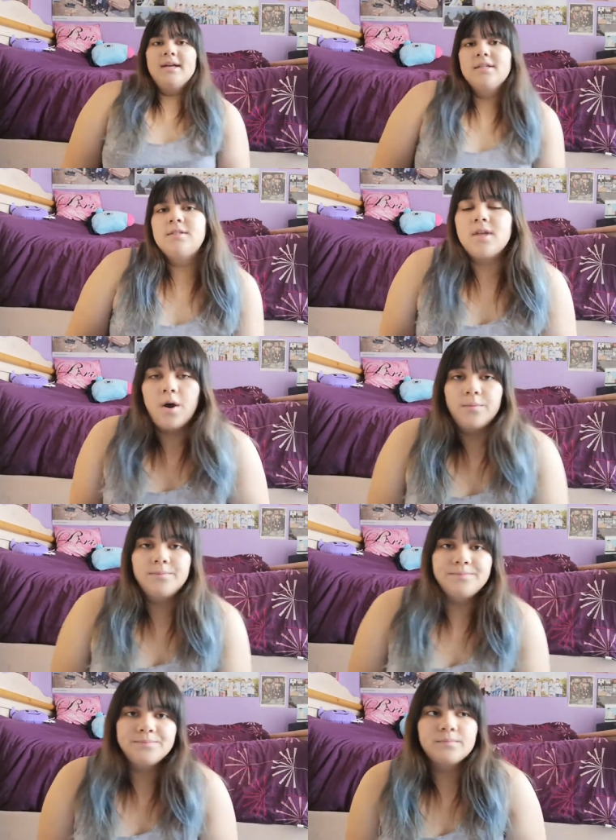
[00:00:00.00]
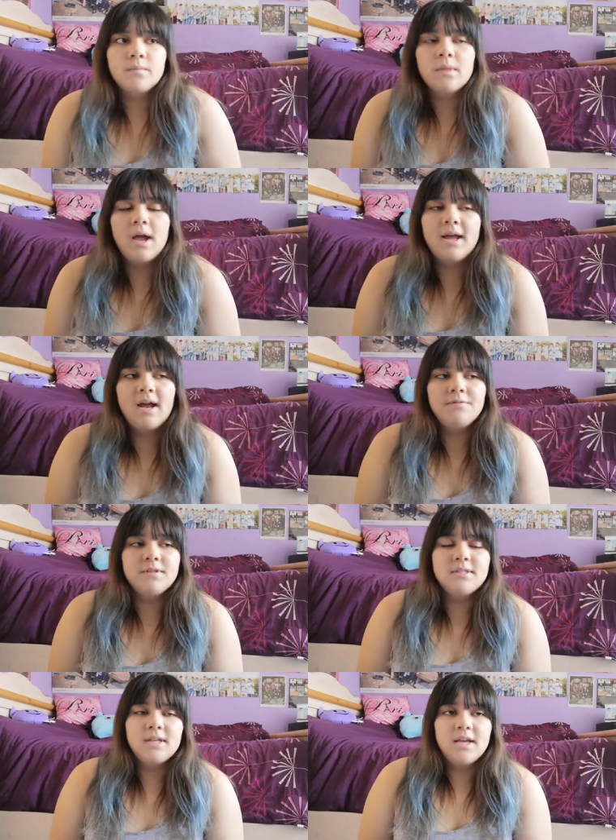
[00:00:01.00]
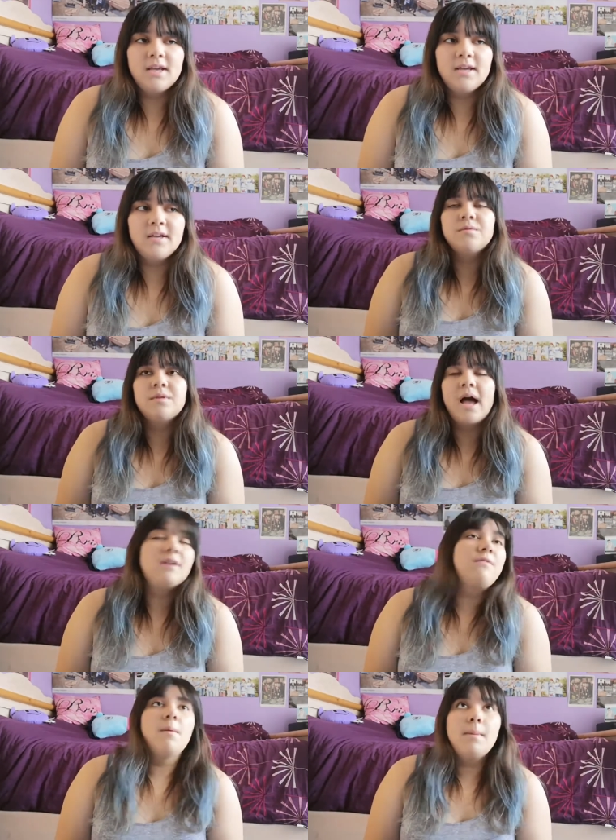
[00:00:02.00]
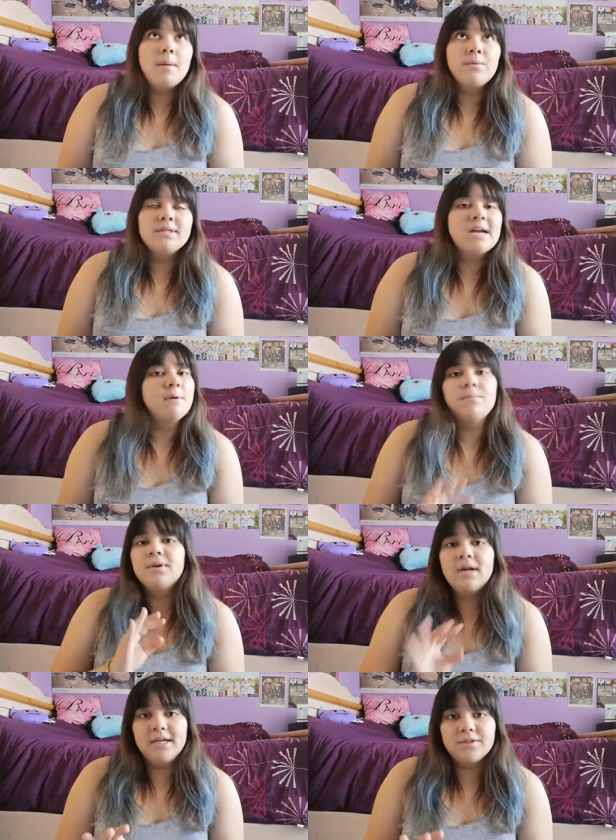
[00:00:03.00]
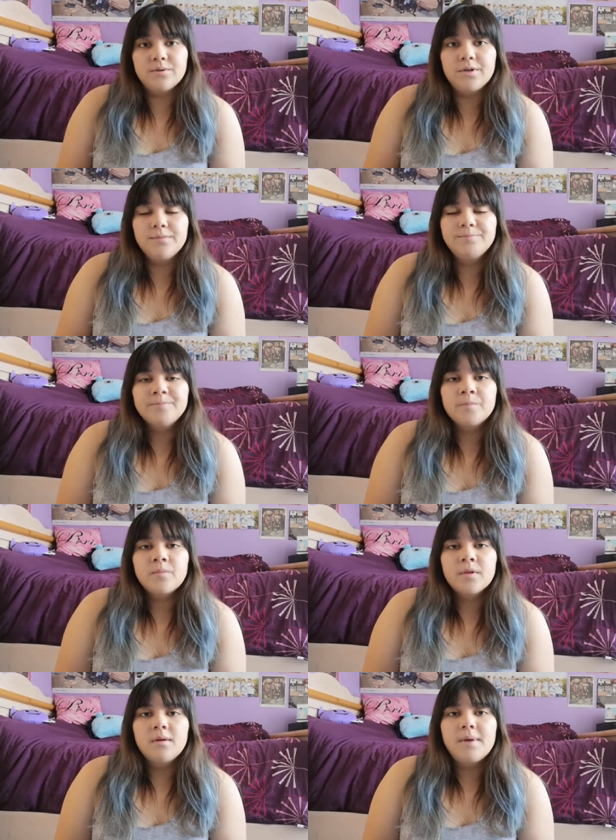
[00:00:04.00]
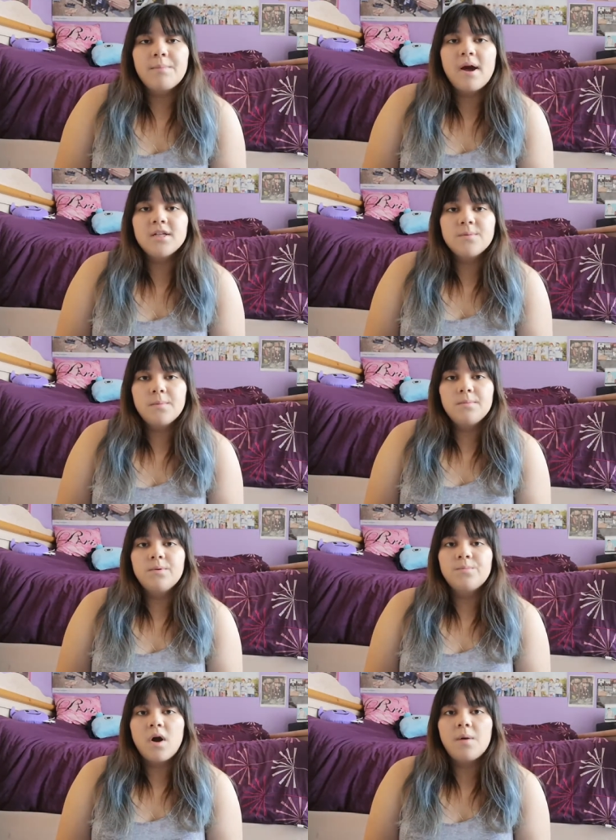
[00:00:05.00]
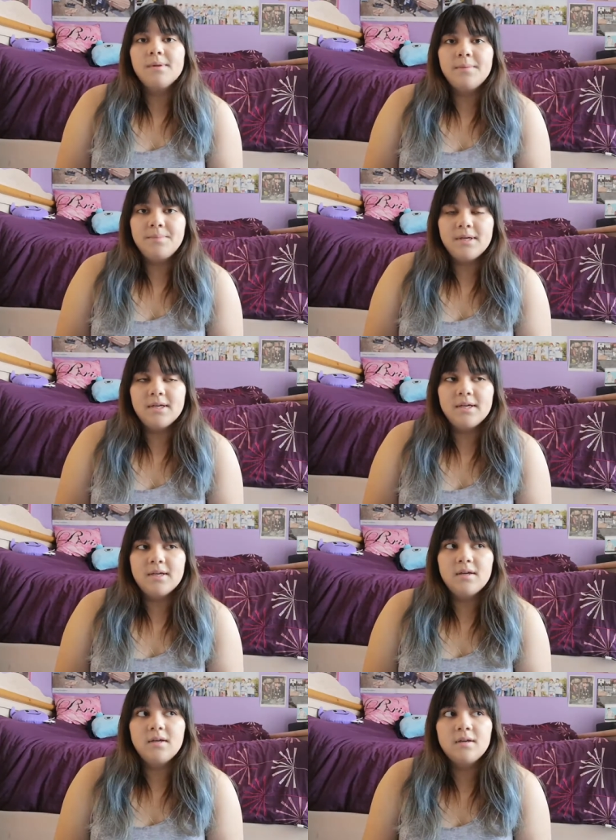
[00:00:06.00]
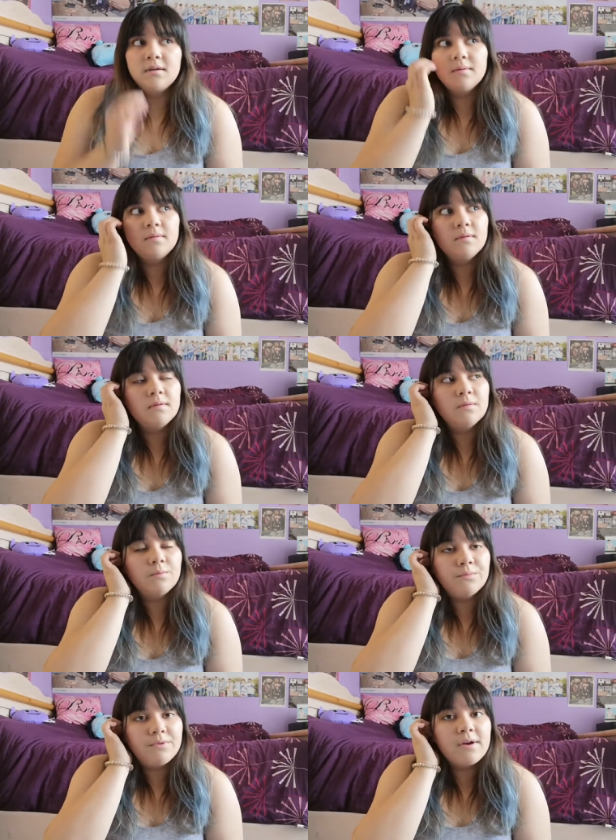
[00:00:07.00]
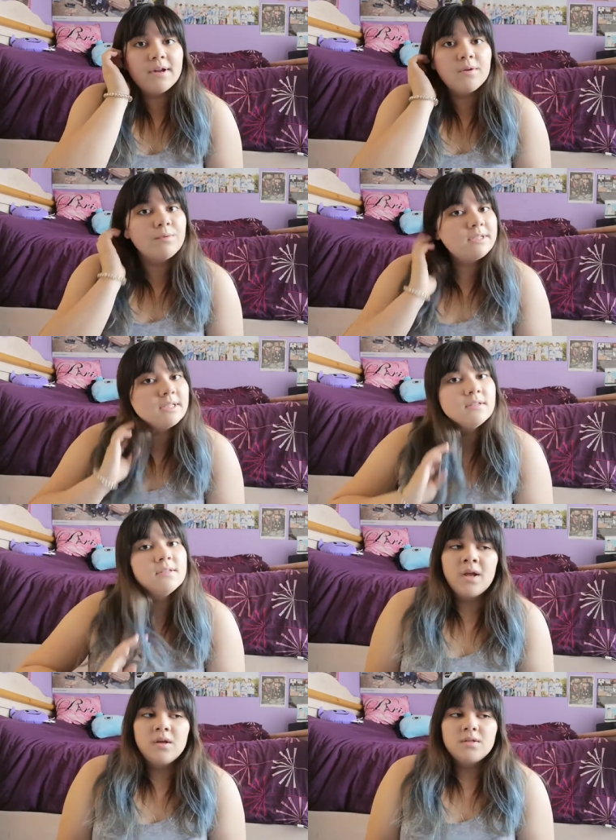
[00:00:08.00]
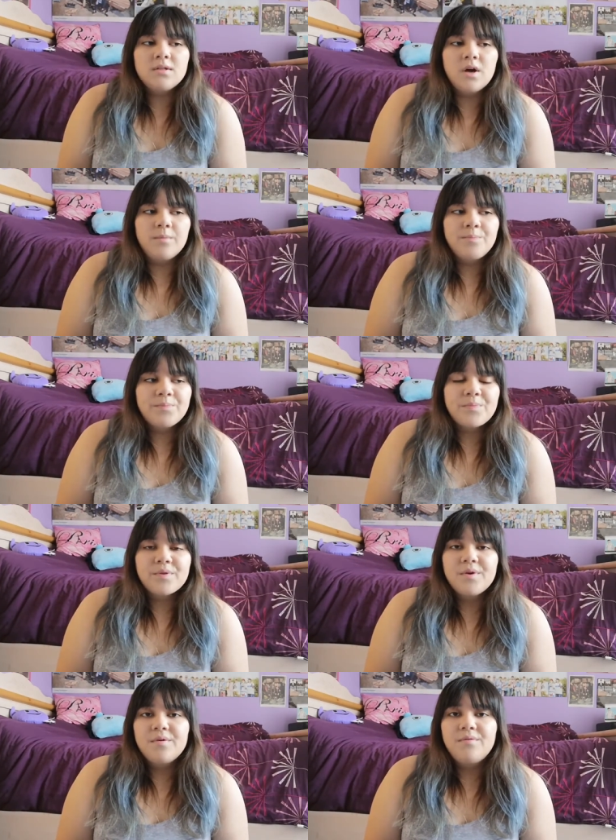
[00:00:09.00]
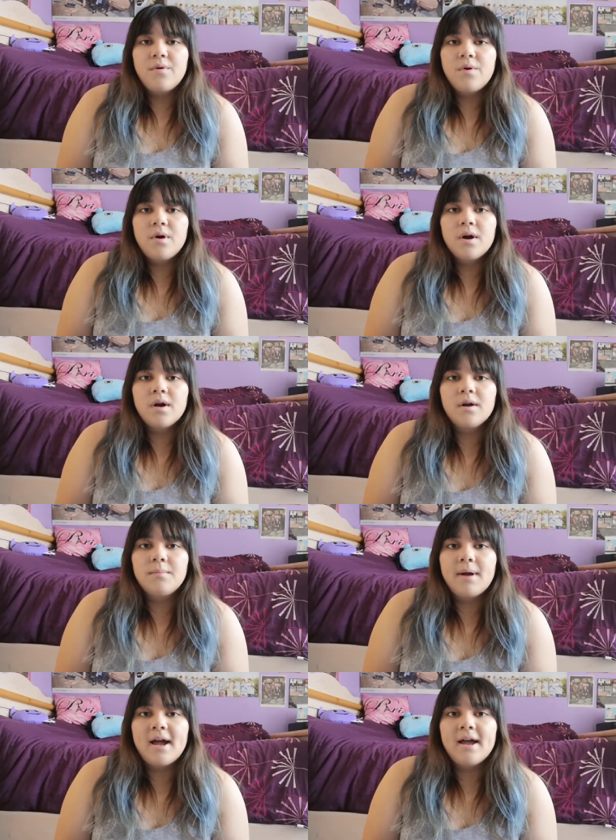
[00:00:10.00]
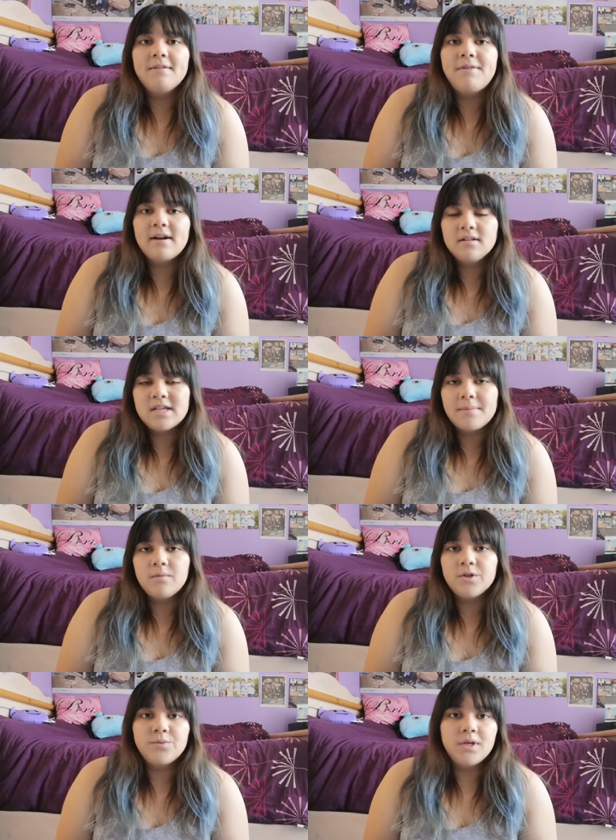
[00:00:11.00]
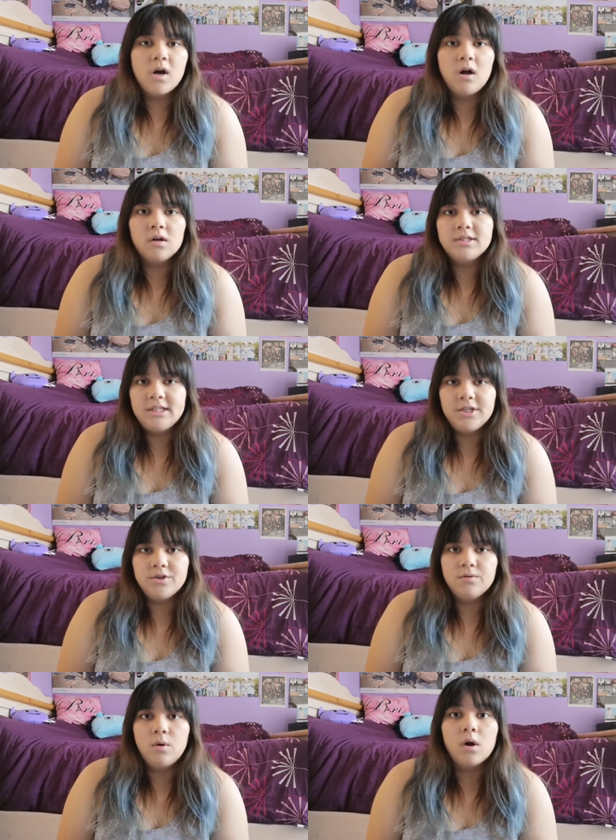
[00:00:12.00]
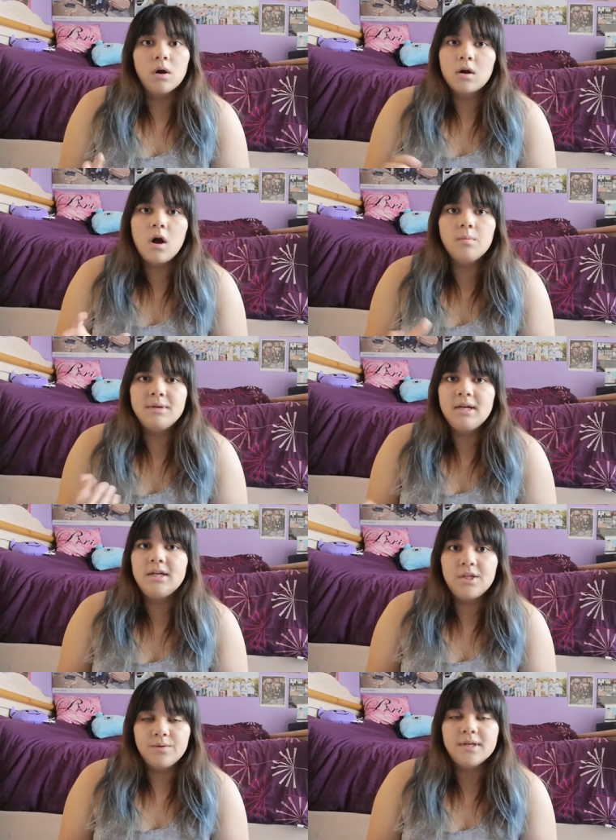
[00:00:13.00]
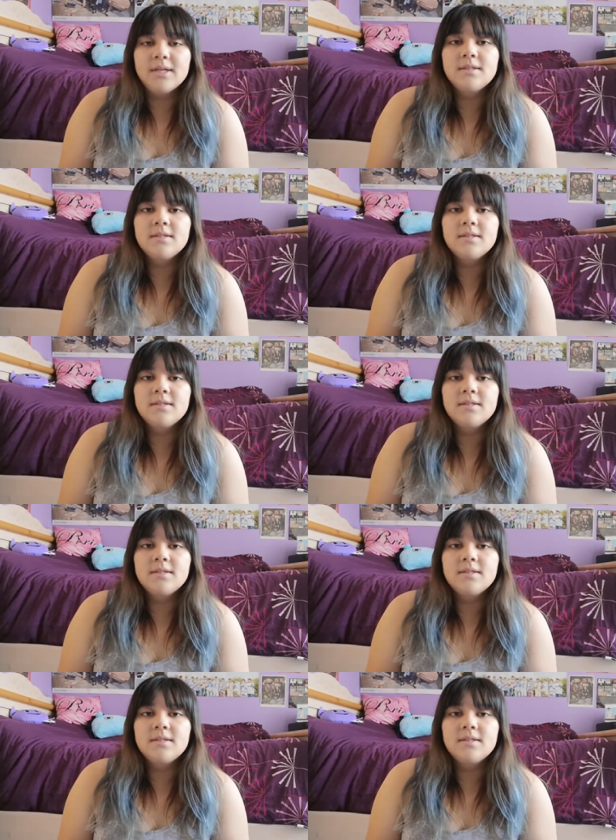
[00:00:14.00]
So, I have to say, out of all my memories I remember in high school, my proudest moment would probably be very recent. So, for my final assignment, which we call our C U, or our culminating unit,